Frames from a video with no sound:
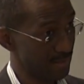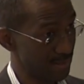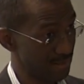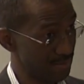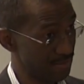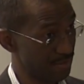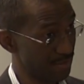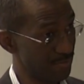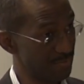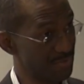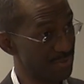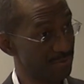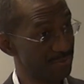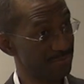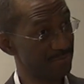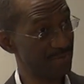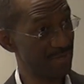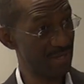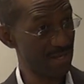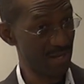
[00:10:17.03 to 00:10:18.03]
in terms of
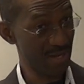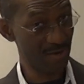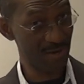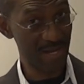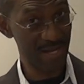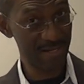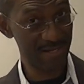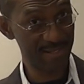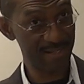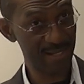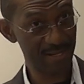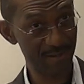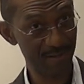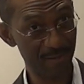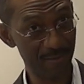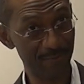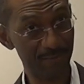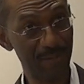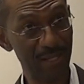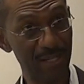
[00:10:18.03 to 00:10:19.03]
our understanding
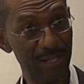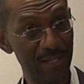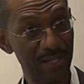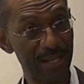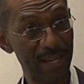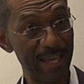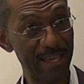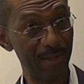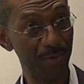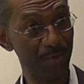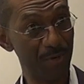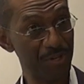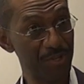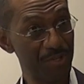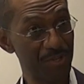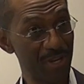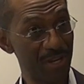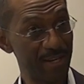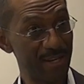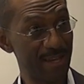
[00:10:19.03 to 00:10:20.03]
of
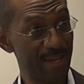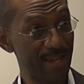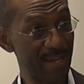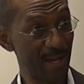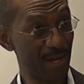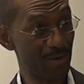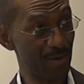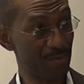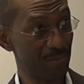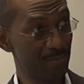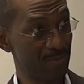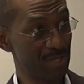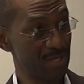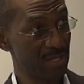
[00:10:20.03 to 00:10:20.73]
language and how